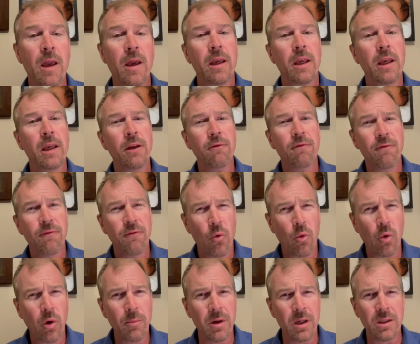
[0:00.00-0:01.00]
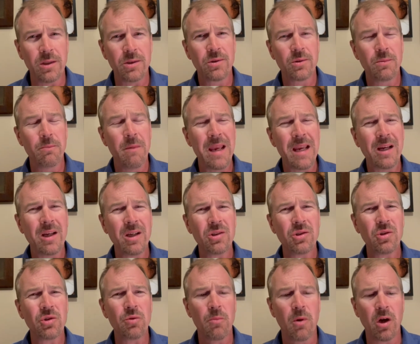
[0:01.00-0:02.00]
Inform us, make us
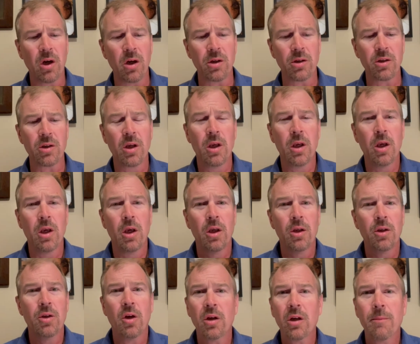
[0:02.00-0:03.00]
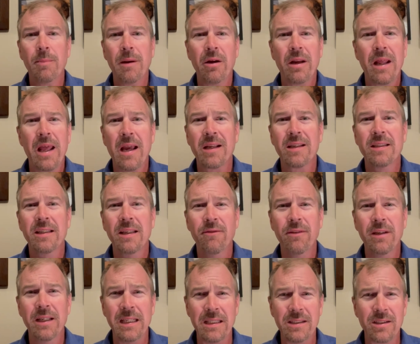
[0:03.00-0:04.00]
smart. Talk about
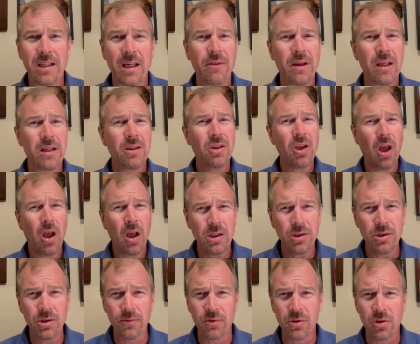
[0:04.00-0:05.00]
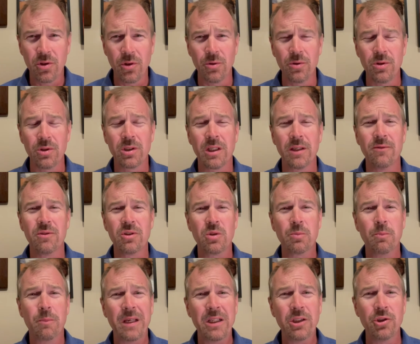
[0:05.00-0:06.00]
activities. I've had tons of students give
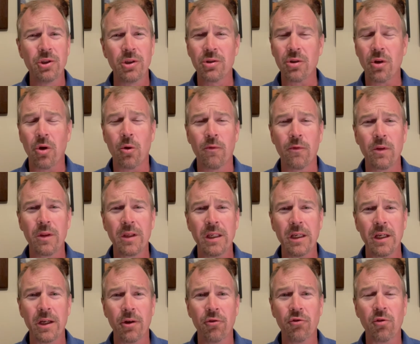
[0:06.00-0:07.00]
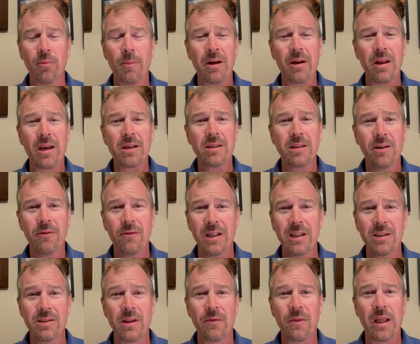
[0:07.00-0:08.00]
speeches over the years about
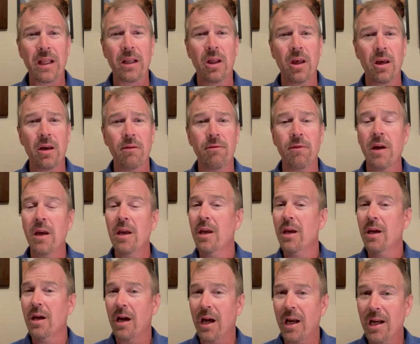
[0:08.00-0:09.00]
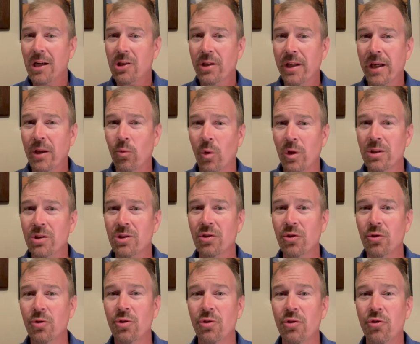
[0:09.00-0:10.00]
activities that they love. I actually had one
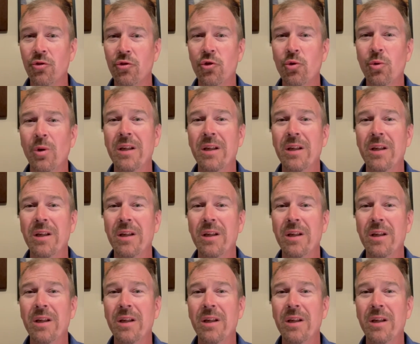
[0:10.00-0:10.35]
student do a